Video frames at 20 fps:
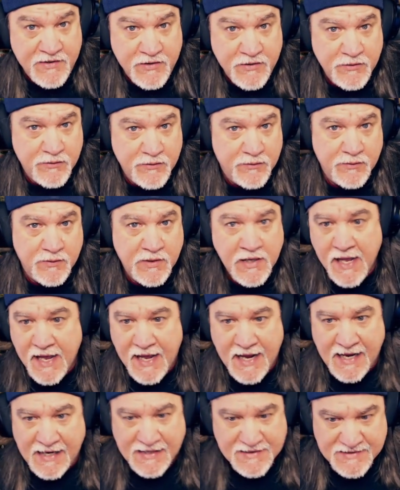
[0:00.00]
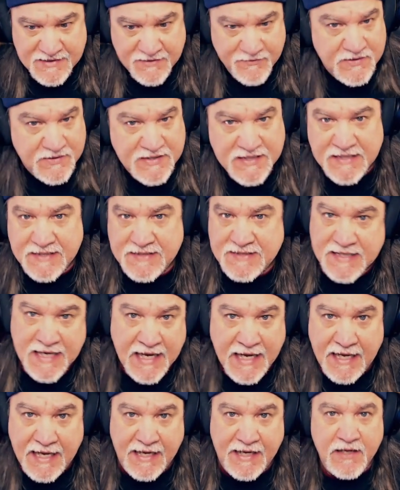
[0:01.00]
new as of
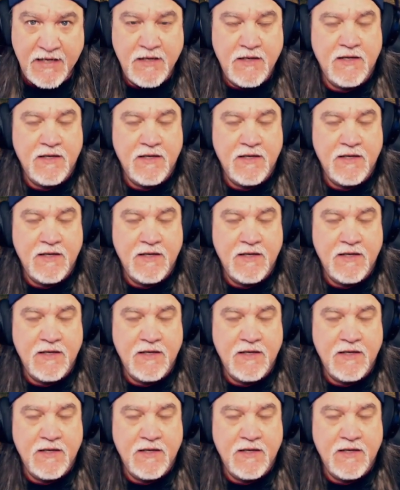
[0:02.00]
today